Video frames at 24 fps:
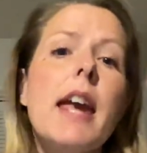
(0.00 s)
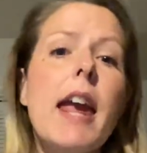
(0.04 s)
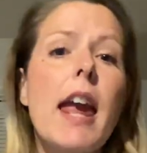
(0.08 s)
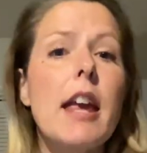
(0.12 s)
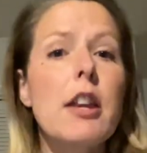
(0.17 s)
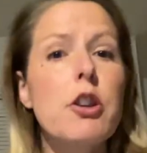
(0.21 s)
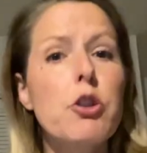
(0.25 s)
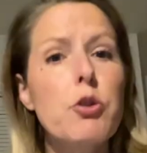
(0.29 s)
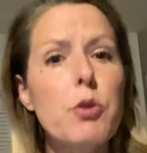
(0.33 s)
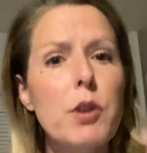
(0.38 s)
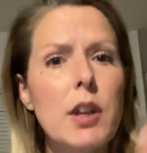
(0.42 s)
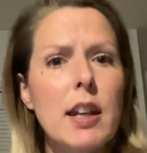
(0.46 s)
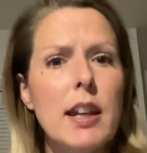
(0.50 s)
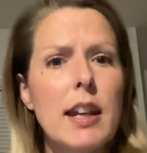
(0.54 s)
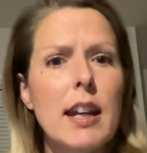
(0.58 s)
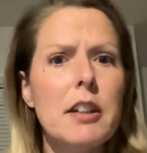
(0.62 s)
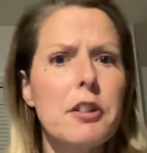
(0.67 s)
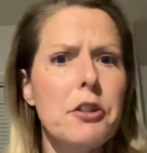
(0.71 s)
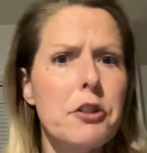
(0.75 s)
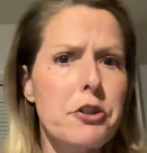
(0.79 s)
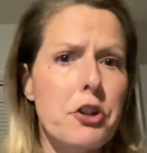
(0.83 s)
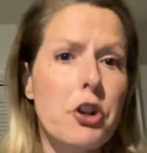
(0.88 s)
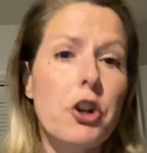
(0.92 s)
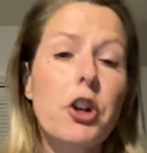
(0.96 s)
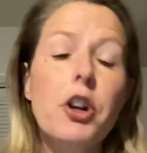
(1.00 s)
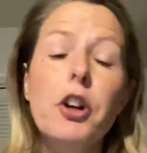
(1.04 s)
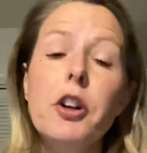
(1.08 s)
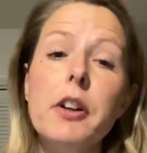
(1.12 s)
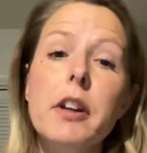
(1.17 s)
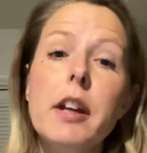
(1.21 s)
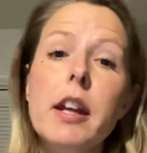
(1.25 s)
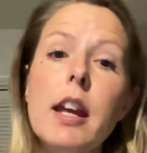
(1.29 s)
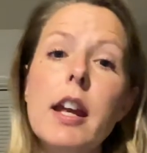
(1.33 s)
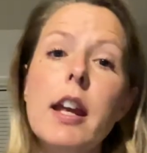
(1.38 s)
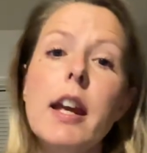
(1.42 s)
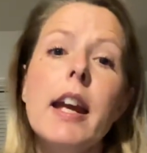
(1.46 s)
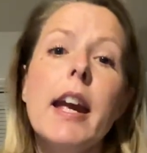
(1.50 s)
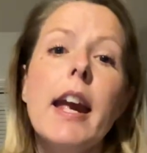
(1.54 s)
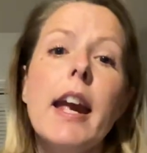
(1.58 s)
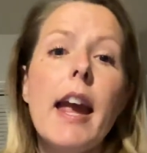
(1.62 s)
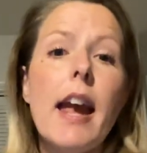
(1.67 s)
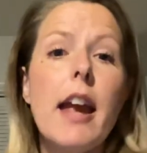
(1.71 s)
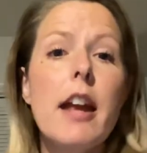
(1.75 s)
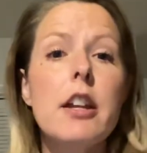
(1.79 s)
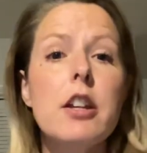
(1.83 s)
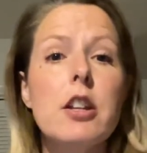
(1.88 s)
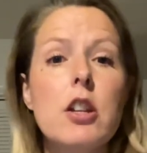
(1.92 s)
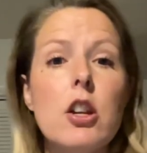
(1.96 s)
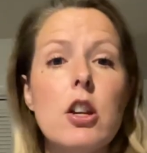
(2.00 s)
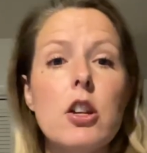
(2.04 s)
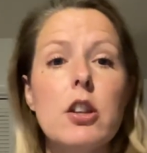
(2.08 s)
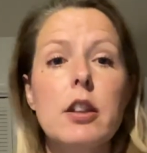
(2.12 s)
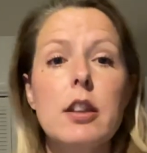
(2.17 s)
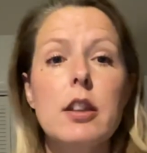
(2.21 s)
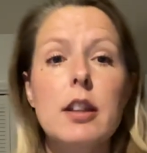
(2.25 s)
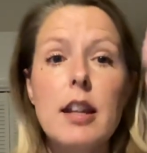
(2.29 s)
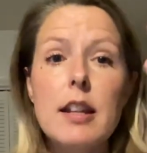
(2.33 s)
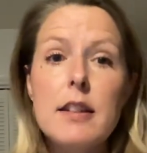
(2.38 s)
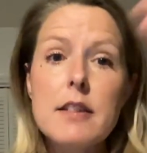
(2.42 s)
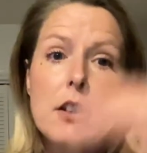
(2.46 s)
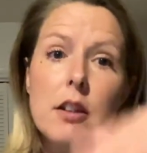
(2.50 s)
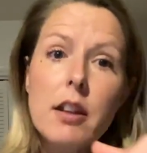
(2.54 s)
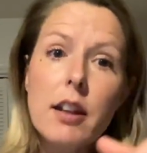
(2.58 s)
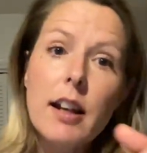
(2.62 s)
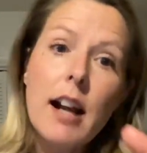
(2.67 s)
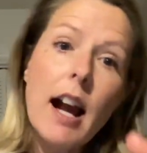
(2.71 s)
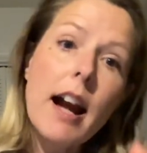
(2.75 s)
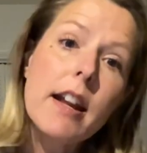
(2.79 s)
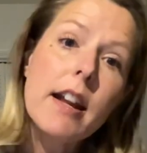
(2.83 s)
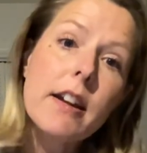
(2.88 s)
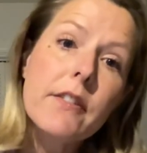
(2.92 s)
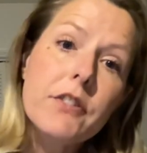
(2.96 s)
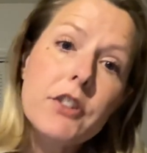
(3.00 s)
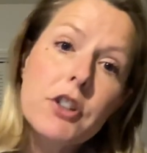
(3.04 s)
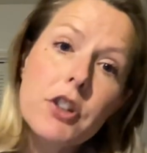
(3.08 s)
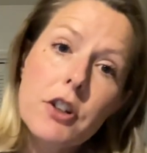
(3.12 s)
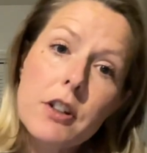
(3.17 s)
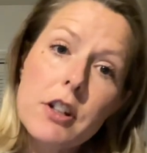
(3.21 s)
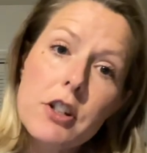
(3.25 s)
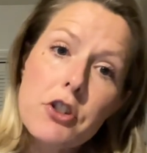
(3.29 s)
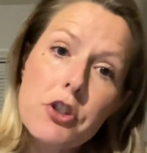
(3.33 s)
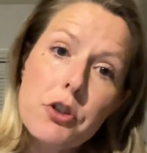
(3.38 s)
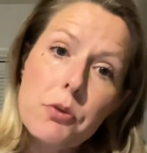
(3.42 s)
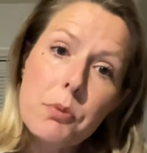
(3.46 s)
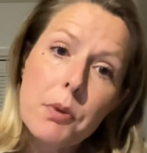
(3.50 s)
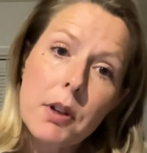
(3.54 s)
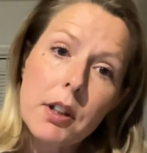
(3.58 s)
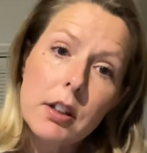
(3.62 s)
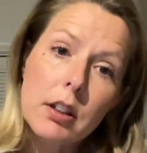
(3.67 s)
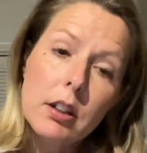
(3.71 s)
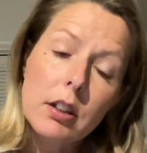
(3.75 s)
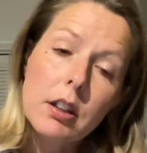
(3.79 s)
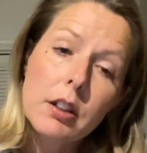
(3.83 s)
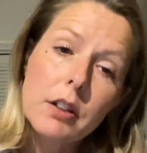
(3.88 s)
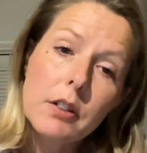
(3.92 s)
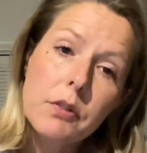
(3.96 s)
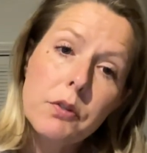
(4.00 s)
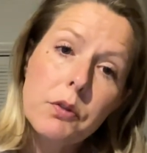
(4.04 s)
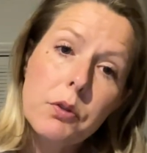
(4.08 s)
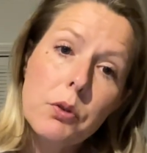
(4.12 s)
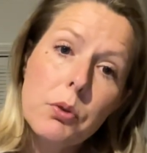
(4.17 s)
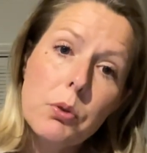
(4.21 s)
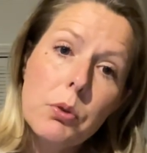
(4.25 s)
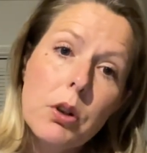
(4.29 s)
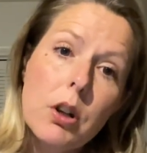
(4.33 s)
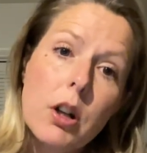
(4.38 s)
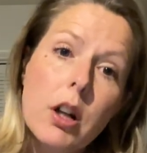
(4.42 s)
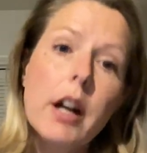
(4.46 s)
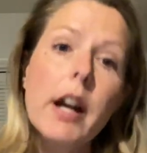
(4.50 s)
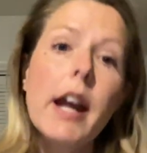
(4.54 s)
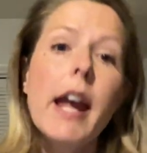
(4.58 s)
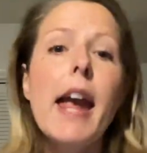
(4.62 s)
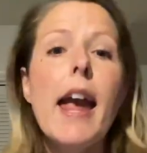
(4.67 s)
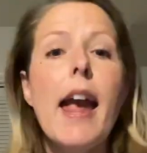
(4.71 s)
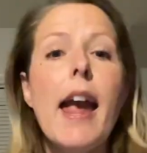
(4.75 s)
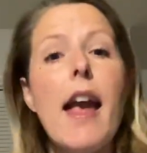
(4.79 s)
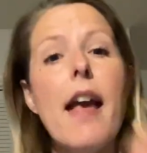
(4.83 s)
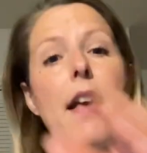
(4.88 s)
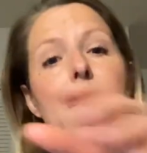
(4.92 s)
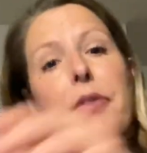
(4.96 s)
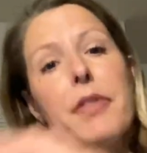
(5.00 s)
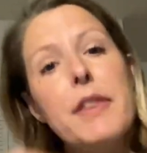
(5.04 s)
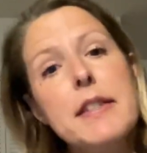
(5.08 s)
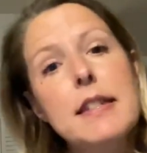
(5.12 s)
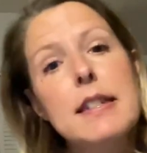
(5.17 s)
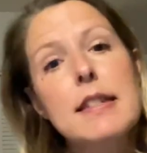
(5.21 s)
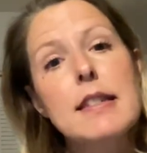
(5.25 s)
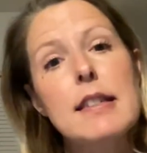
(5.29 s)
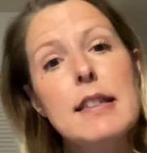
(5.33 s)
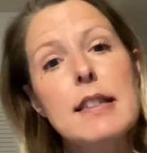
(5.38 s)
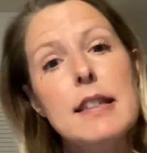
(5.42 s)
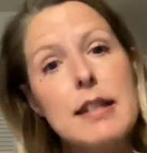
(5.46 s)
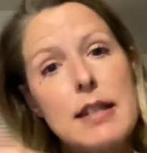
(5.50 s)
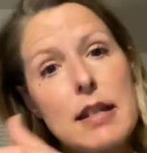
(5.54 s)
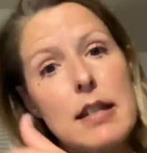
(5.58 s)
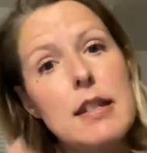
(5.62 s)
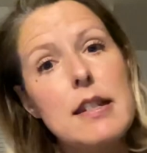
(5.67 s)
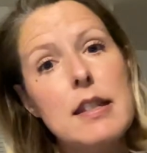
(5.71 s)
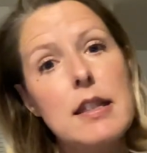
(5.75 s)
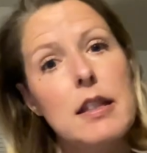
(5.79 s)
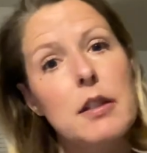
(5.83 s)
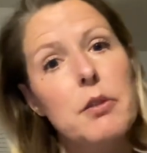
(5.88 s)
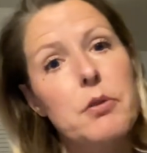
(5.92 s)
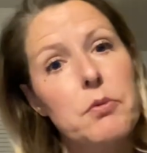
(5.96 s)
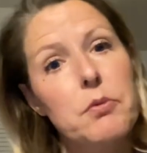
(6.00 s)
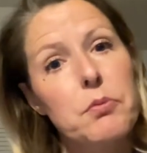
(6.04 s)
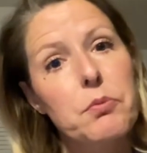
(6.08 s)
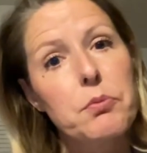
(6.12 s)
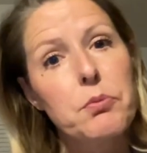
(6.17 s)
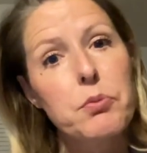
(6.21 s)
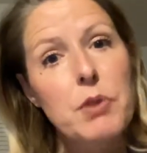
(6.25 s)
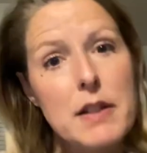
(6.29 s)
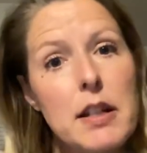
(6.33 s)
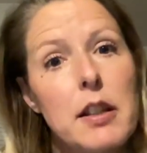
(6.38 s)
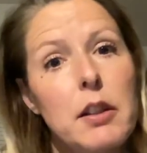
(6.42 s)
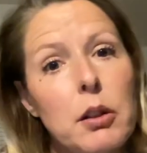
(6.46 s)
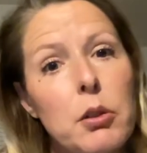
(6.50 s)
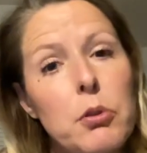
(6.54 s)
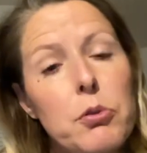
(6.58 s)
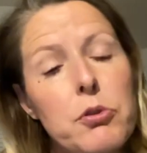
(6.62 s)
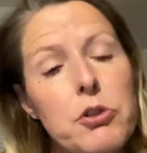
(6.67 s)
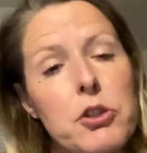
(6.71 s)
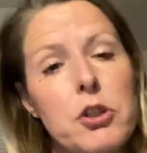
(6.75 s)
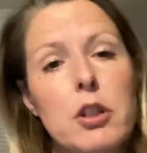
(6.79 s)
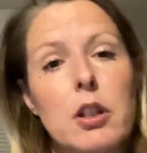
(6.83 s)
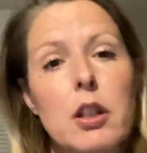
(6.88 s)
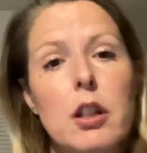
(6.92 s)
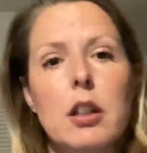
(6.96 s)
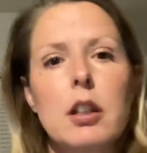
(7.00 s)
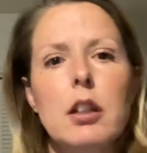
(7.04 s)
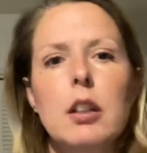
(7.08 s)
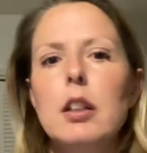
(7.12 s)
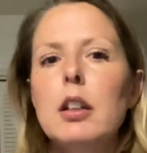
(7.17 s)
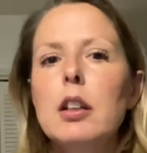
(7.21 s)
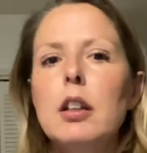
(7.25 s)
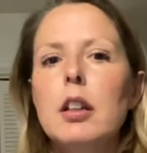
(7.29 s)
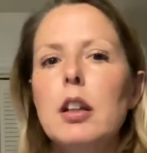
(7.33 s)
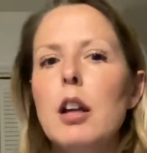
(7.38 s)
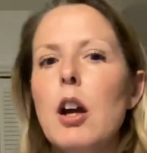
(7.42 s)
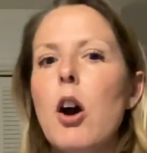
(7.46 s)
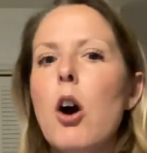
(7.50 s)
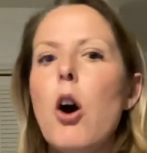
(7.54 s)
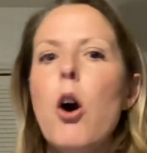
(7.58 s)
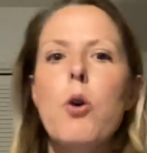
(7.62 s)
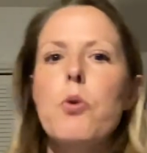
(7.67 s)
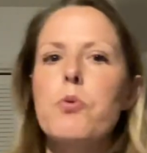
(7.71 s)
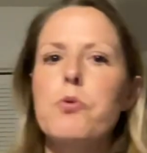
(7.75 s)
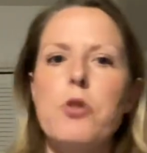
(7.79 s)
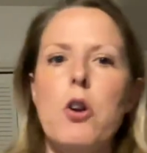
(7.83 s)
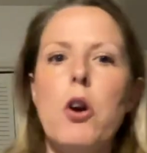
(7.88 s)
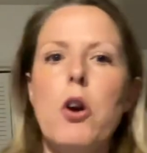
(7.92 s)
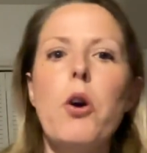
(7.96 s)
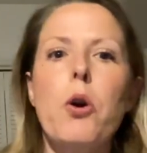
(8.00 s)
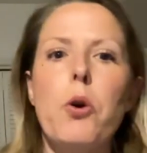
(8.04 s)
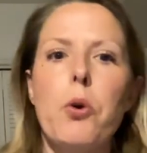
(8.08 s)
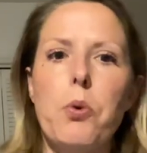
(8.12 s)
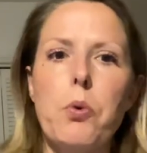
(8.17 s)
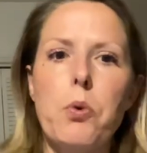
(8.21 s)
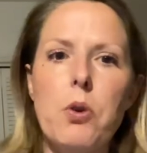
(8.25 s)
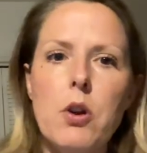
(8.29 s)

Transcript: and you can get an attorney, and these are the kind of attorneys you wanna look for, and this this is the resolution. Oh no.